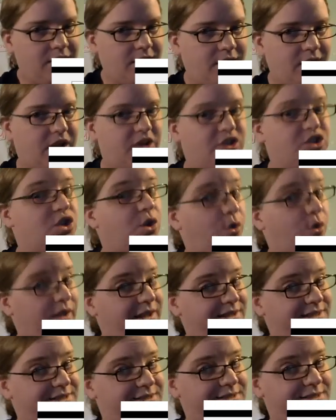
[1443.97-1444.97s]
a
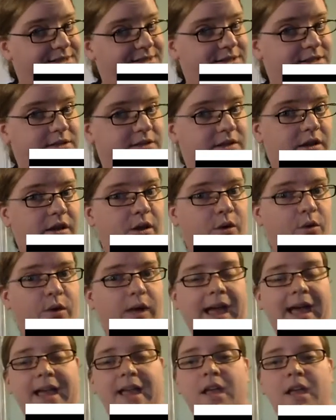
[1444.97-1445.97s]
choice,
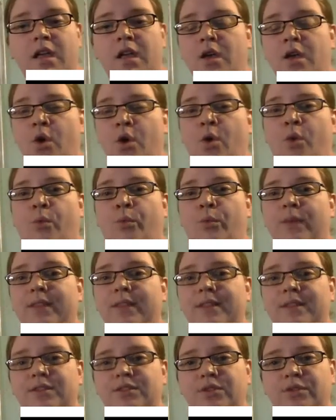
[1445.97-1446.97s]
okay? When
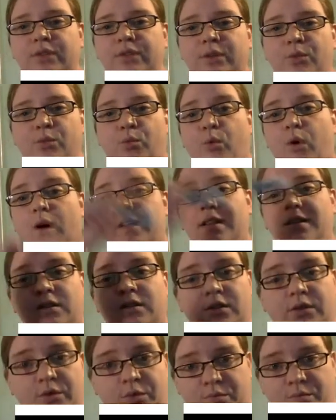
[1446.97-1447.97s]
there's only one
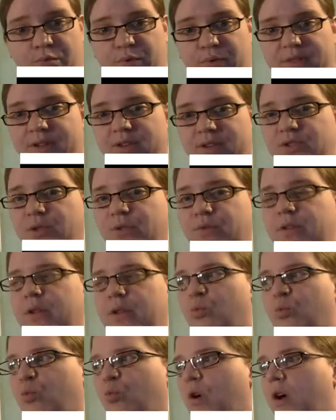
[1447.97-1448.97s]
loop, when there's only
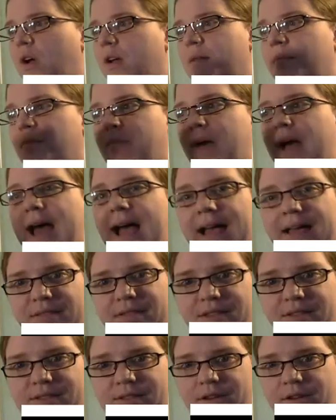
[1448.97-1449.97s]
one path
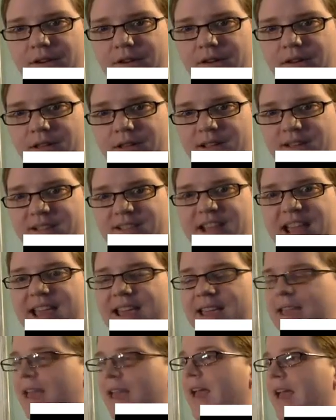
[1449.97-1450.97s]
that the current can
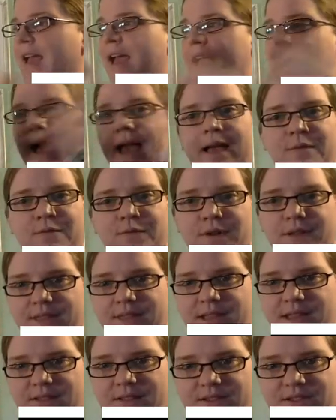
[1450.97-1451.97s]
take,
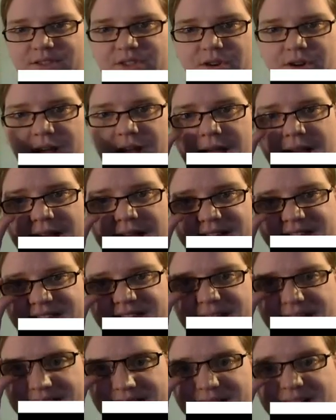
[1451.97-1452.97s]
everything in the circuit has
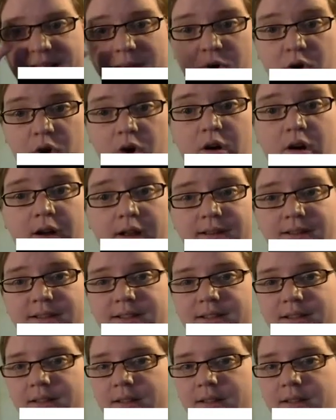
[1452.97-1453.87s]
that same current.